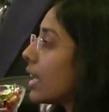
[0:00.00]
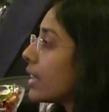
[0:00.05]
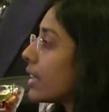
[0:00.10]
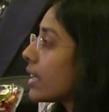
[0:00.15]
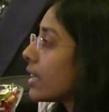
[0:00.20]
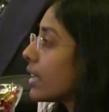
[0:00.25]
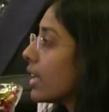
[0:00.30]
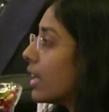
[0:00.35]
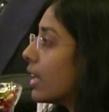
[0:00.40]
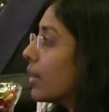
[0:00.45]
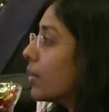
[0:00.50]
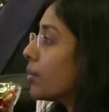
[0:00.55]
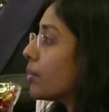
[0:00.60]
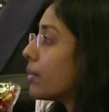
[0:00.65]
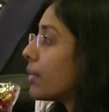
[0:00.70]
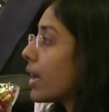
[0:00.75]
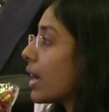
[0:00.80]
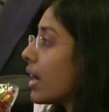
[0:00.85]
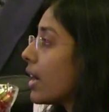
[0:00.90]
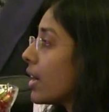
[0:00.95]
Then
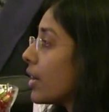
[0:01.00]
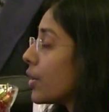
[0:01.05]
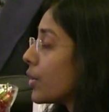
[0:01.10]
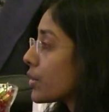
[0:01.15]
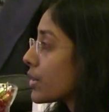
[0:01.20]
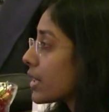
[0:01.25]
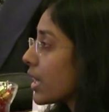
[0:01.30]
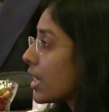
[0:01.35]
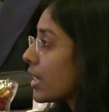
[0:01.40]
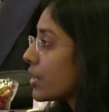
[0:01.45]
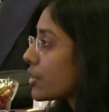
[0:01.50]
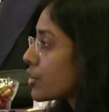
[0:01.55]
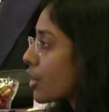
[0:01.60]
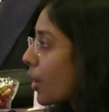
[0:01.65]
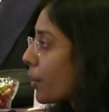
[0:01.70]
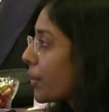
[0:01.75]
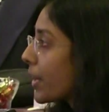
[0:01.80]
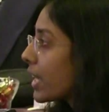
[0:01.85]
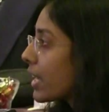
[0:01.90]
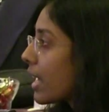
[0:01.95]
using an
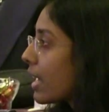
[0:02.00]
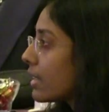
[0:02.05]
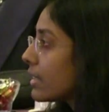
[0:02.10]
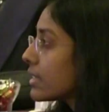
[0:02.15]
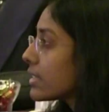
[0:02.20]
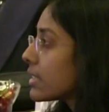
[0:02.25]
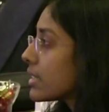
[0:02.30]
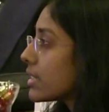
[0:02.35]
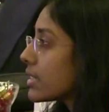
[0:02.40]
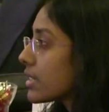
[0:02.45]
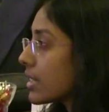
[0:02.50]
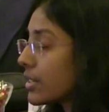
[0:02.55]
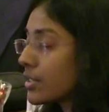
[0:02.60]
entropy analysis,